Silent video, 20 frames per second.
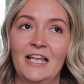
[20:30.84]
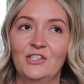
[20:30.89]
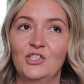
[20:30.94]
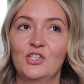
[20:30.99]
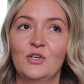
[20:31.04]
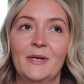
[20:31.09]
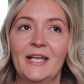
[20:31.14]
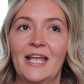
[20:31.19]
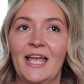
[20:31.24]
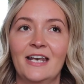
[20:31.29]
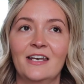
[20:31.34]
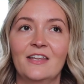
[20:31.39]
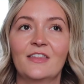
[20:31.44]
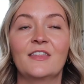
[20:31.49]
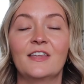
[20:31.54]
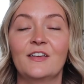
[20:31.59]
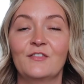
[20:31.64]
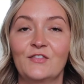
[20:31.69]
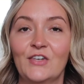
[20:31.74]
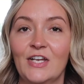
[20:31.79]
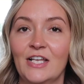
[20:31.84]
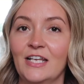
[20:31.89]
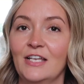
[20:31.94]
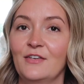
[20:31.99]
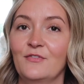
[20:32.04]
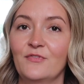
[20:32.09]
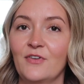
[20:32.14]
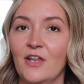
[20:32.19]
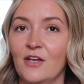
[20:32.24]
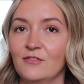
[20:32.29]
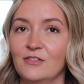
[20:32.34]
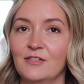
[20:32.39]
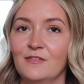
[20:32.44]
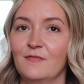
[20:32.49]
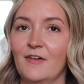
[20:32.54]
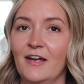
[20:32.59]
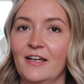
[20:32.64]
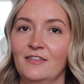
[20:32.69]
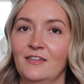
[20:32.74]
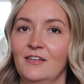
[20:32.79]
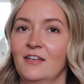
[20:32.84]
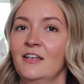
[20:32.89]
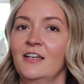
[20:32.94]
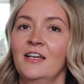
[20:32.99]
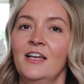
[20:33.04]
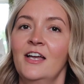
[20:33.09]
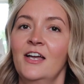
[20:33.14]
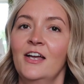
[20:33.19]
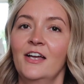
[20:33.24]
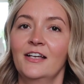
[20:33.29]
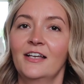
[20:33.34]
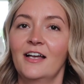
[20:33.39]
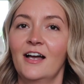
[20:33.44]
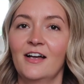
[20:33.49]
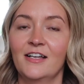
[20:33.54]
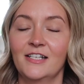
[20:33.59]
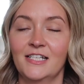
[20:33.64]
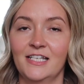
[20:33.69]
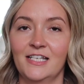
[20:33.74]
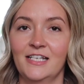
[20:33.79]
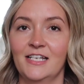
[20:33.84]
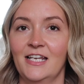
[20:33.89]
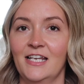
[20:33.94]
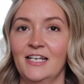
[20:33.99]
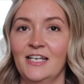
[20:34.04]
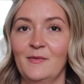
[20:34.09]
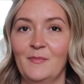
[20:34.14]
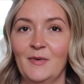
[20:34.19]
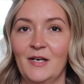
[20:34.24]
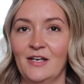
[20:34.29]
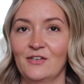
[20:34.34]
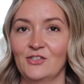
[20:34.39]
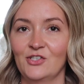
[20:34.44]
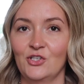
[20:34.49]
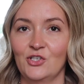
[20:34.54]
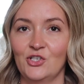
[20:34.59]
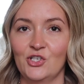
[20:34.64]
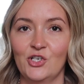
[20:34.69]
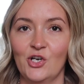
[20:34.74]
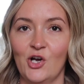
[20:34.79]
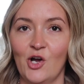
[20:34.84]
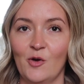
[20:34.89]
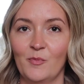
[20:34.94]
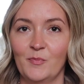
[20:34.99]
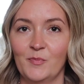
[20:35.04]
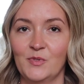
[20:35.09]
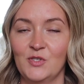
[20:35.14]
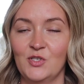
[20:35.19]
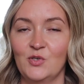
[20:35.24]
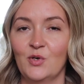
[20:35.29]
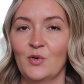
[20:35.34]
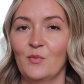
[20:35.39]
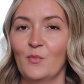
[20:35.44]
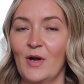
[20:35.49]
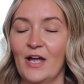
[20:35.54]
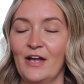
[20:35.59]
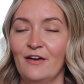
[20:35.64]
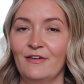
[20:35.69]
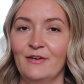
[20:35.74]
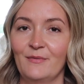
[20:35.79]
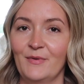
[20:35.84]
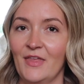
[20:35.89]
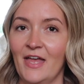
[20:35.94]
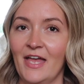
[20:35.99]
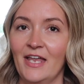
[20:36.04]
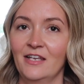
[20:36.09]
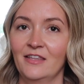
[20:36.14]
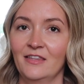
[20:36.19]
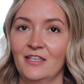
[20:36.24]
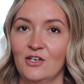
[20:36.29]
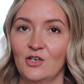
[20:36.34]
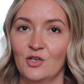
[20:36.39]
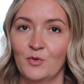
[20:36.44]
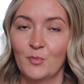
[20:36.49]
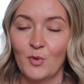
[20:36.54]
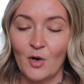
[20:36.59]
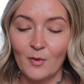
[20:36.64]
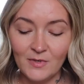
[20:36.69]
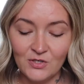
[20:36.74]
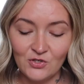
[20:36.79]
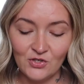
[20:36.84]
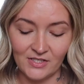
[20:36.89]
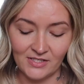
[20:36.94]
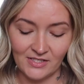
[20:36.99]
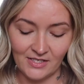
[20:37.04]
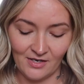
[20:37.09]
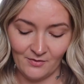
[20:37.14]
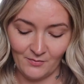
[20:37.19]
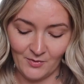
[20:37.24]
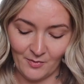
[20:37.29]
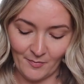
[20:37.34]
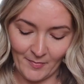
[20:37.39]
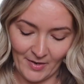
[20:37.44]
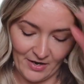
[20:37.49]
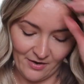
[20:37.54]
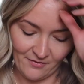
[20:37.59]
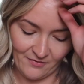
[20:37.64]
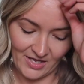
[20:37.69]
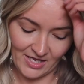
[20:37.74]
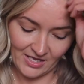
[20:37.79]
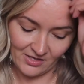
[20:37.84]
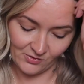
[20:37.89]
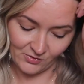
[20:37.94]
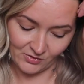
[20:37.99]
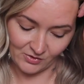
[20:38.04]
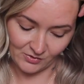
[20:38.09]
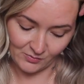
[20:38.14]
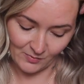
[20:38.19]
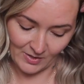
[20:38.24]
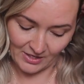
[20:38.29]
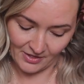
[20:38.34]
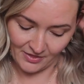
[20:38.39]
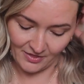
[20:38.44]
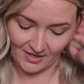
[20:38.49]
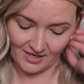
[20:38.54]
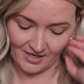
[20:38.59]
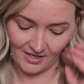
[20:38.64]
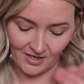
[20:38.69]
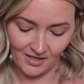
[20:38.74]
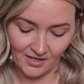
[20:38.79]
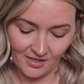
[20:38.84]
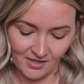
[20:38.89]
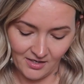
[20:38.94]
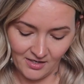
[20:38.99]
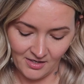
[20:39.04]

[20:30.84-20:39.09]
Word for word: doing anything really, floating around the garden, nipping out to the shops. You can wear it with anything. You could probably dress it up with a pair of heels as well, I think.